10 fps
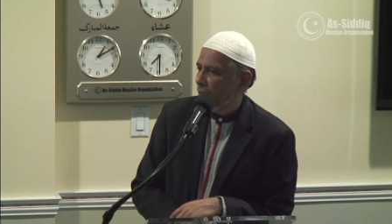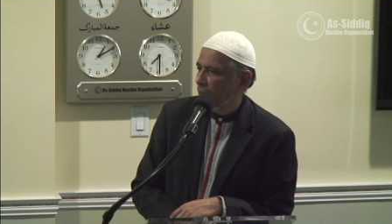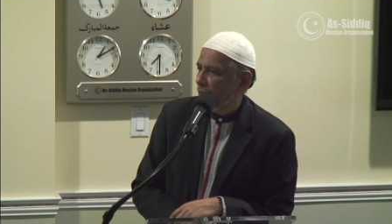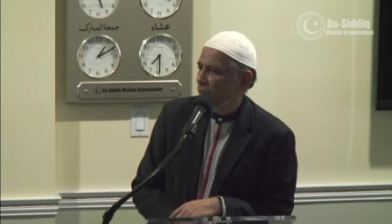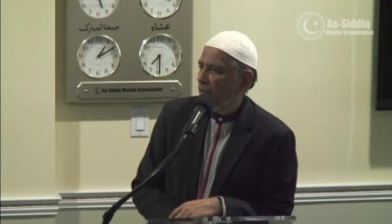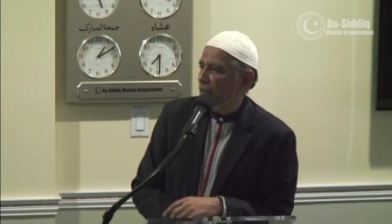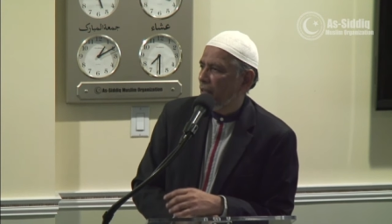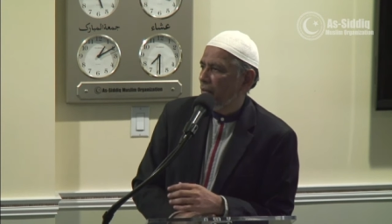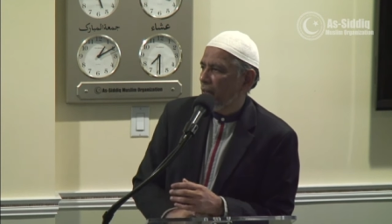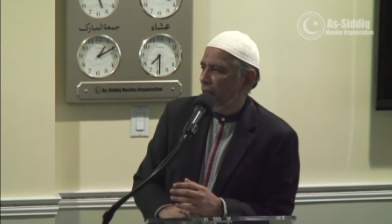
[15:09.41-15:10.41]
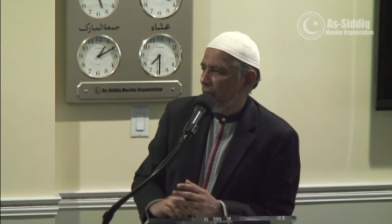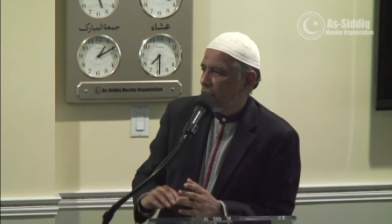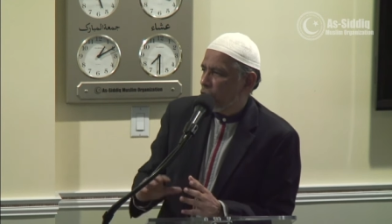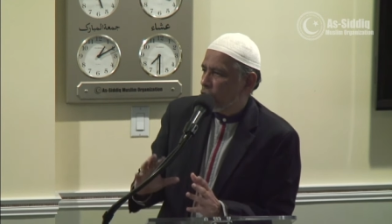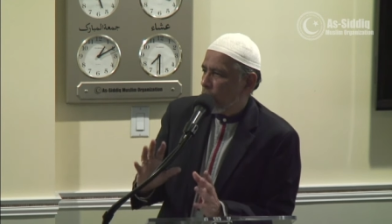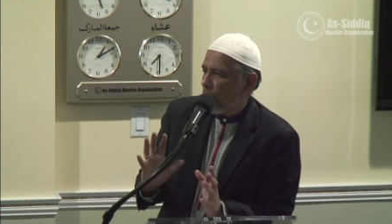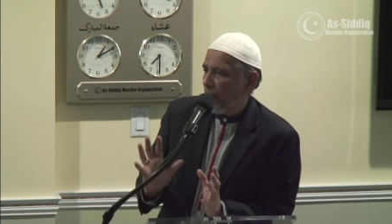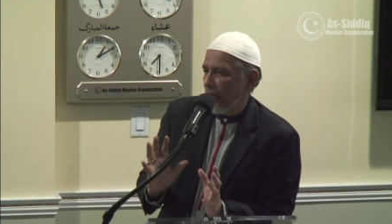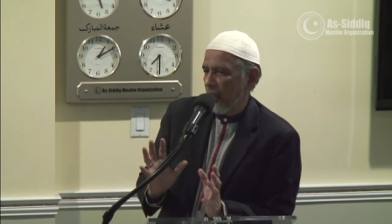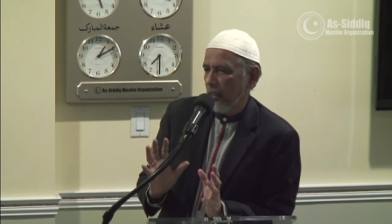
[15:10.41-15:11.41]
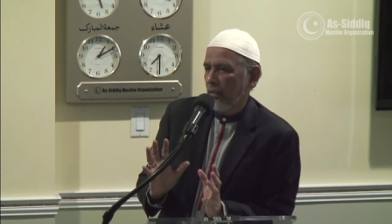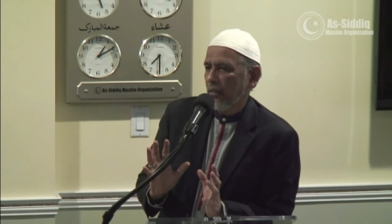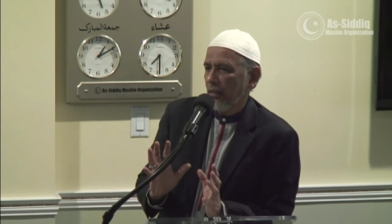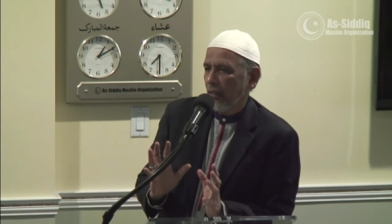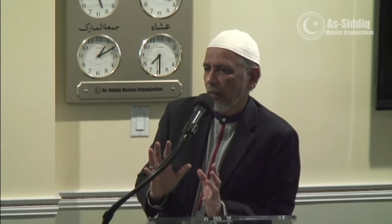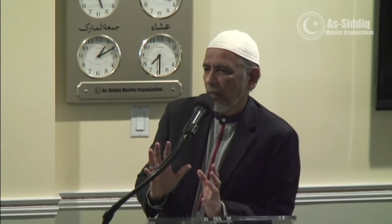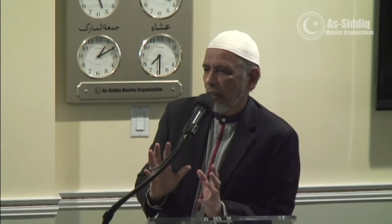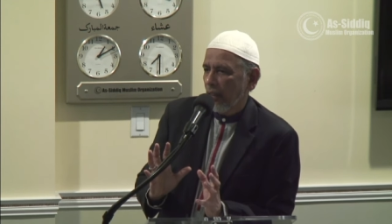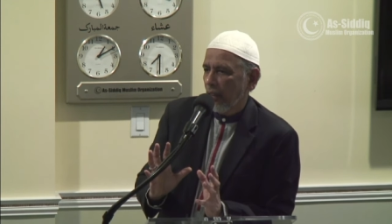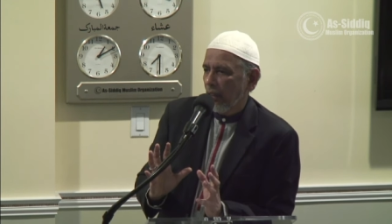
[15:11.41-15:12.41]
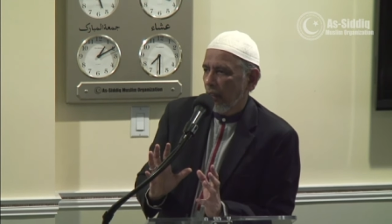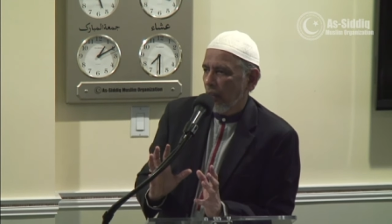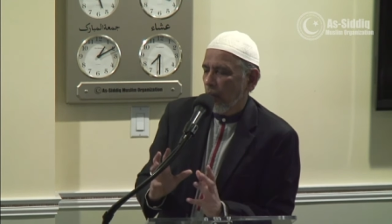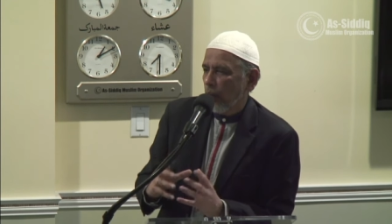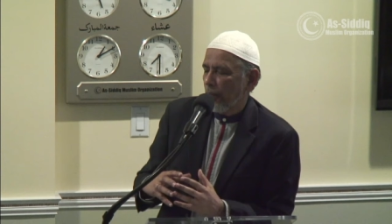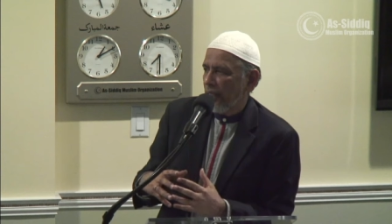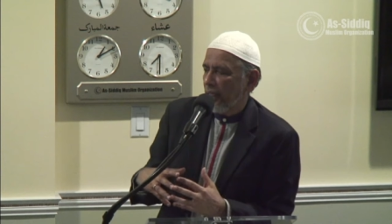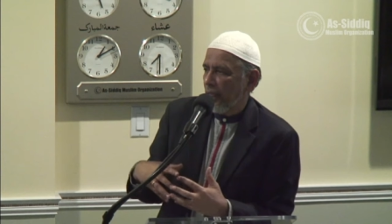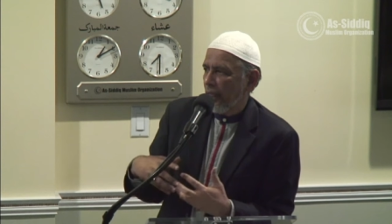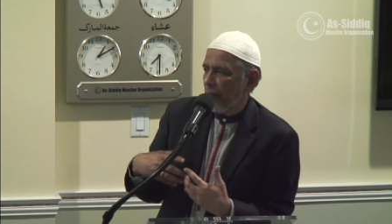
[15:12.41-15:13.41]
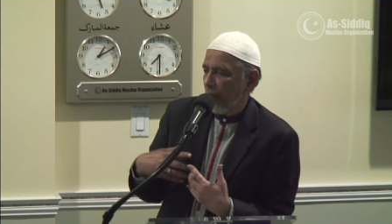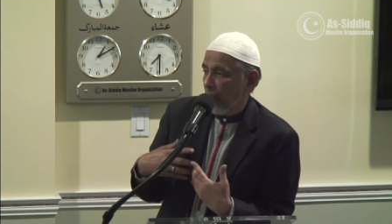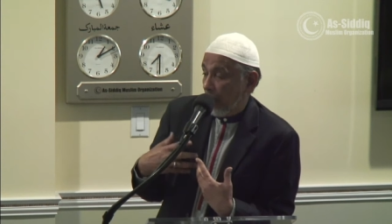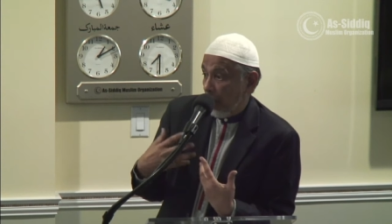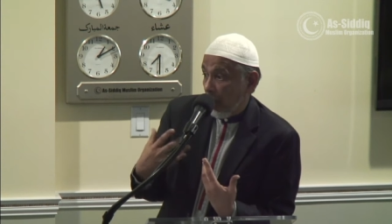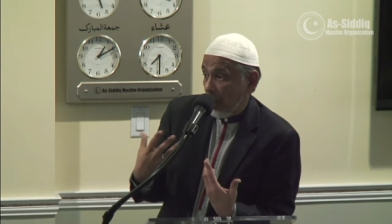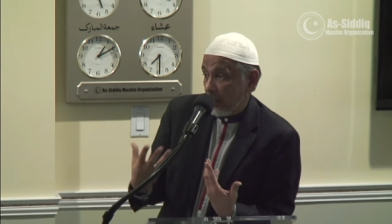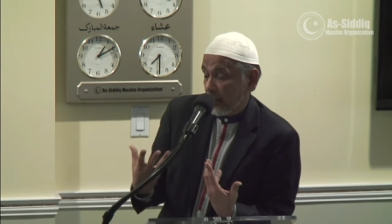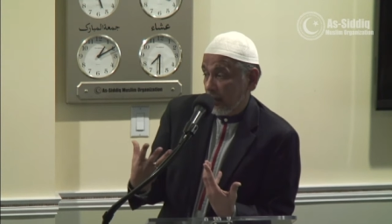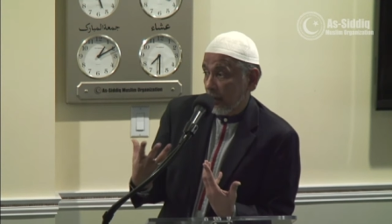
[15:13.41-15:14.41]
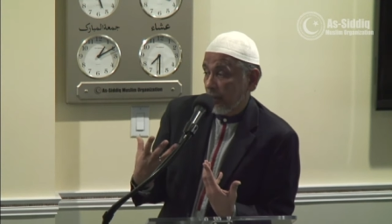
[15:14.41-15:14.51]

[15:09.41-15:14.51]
There, there are so many who became lost